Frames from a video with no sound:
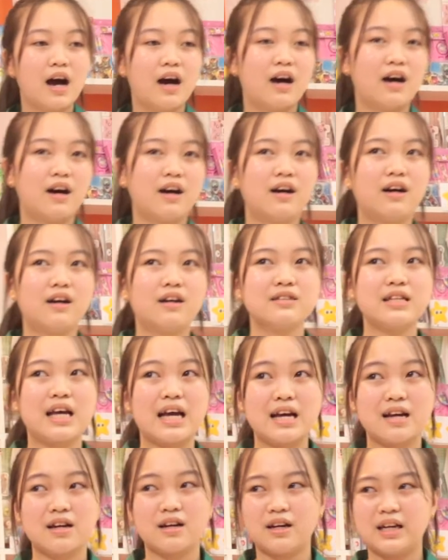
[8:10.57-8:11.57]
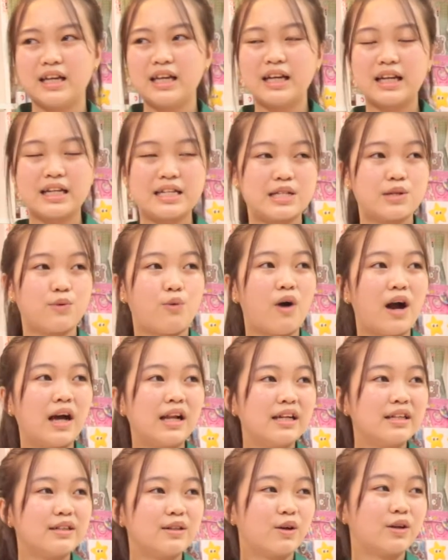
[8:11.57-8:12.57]
It is
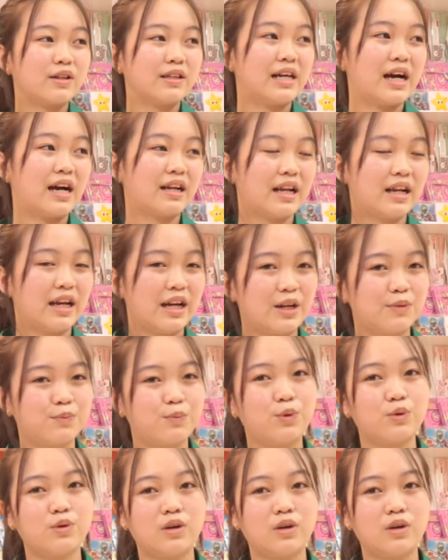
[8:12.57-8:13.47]
widely known that air